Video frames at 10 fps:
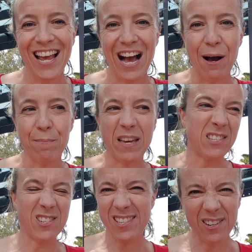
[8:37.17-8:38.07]

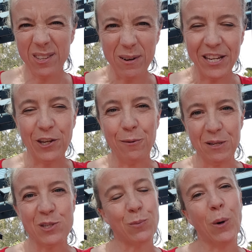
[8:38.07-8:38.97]
That's just not the way
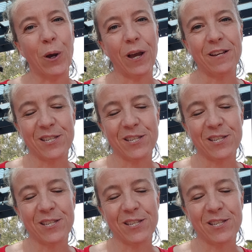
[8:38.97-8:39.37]
humans work.